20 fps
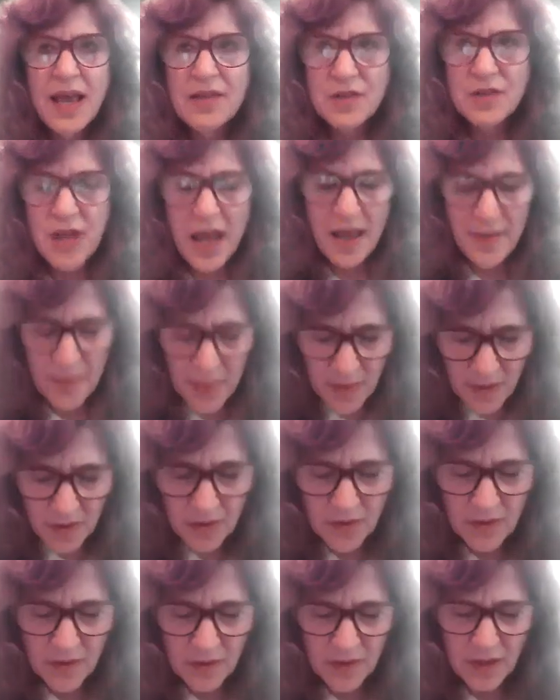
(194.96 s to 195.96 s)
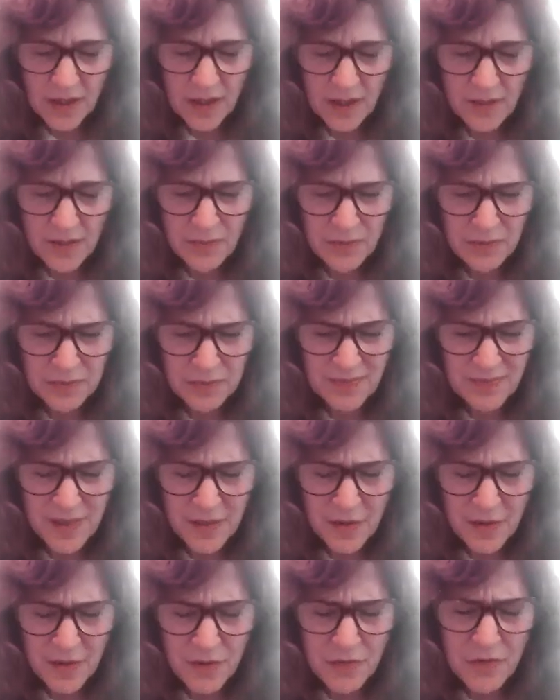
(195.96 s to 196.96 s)
and
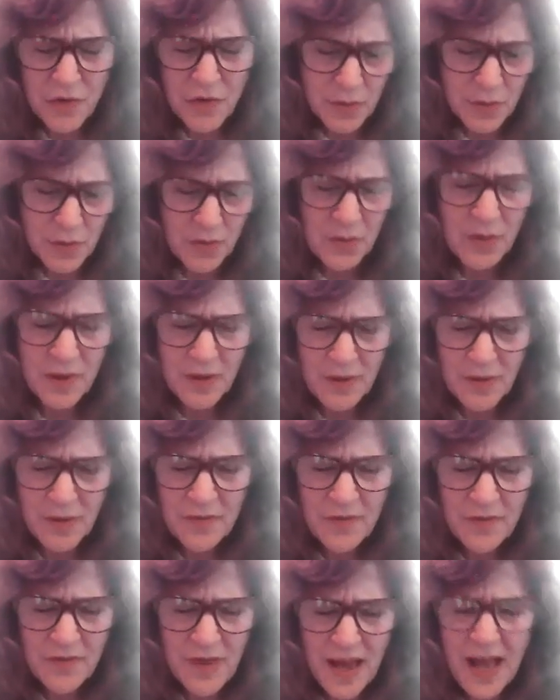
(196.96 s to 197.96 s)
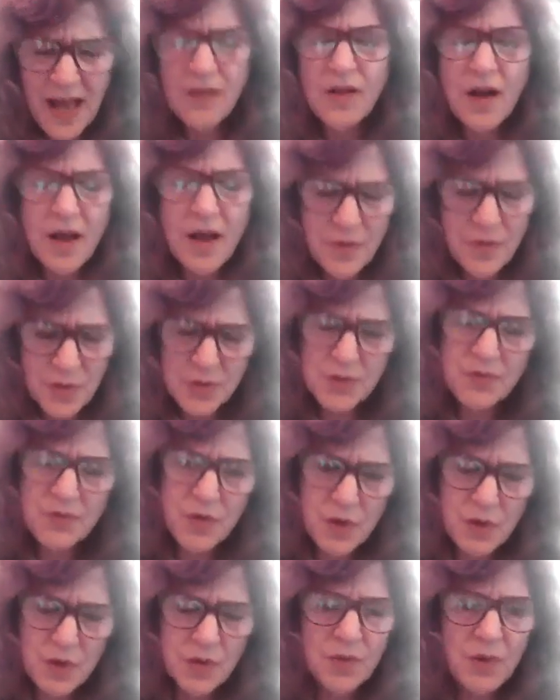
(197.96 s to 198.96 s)
their view of how others
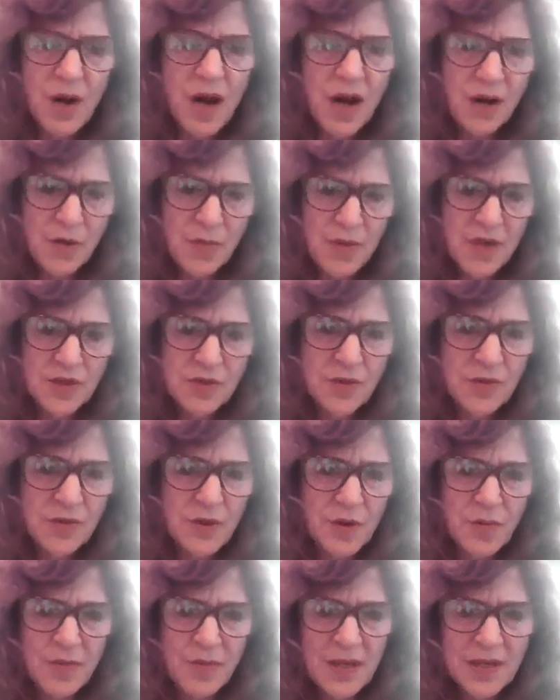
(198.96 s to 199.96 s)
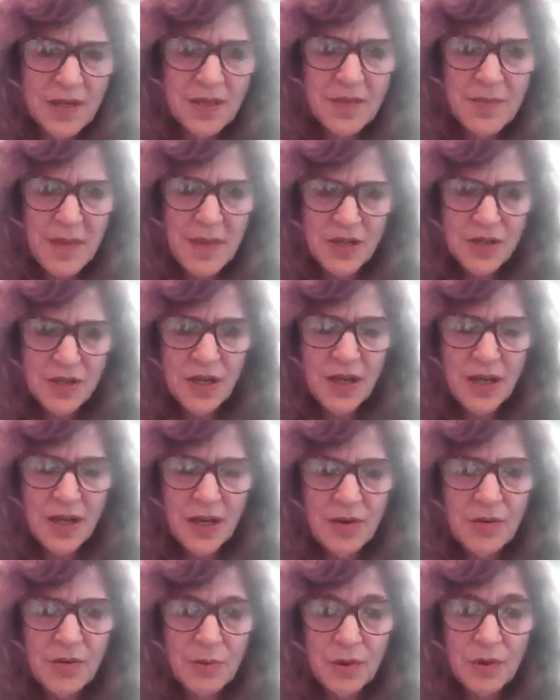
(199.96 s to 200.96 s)
view occupational therapy and dementia
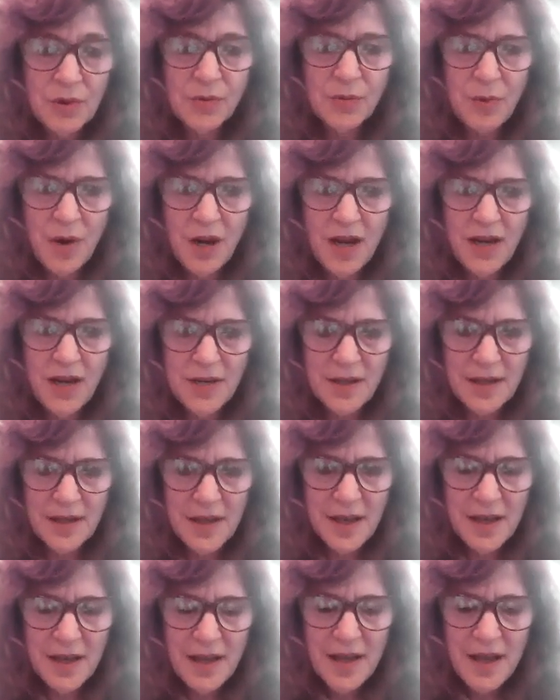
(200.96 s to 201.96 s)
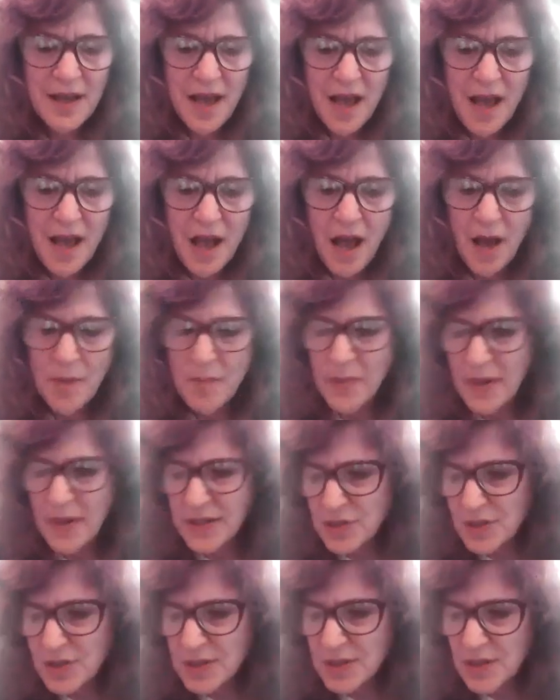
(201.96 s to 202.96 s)
care worldwide. Yeah.
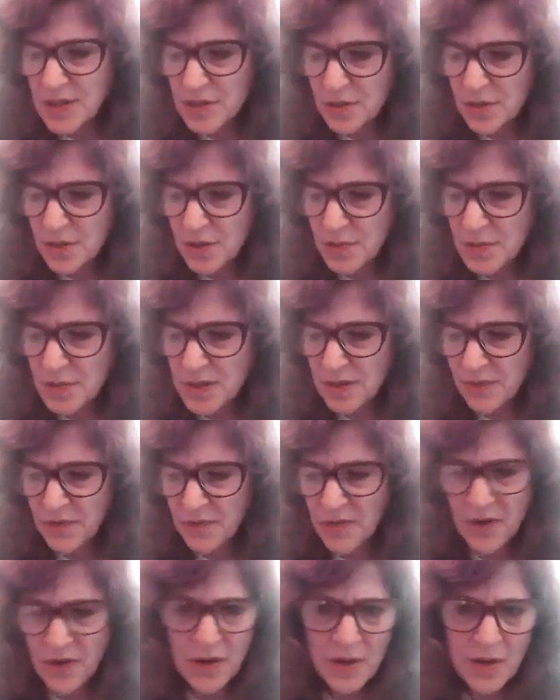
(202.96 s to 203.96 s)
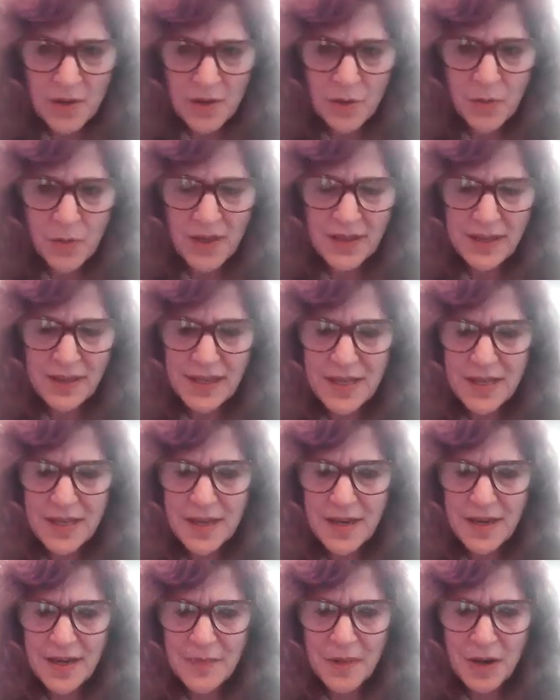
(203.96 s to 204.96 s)
But just in terms of, very
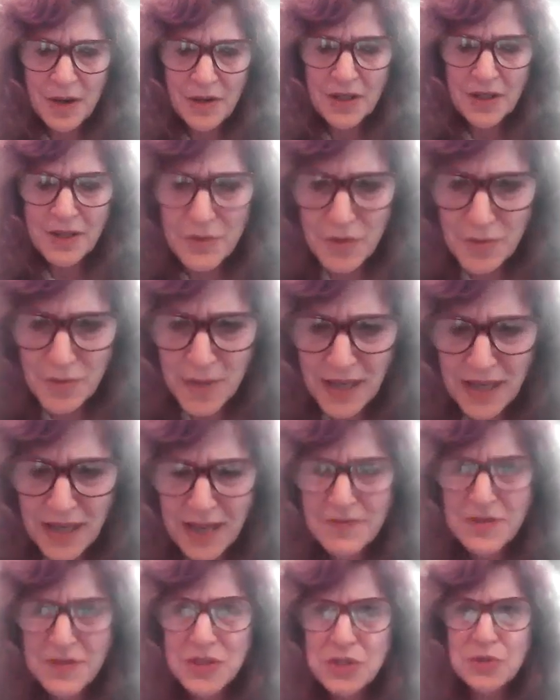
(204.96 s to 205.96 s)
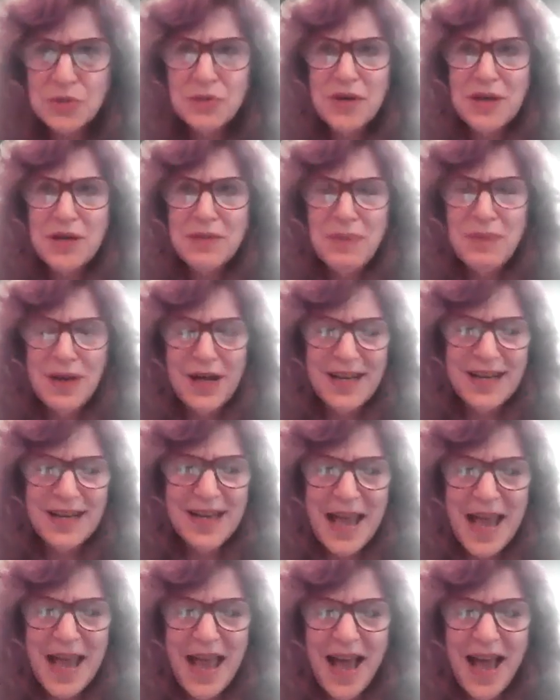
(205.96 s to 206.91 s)
quickly, I'm not going to give you my life story, but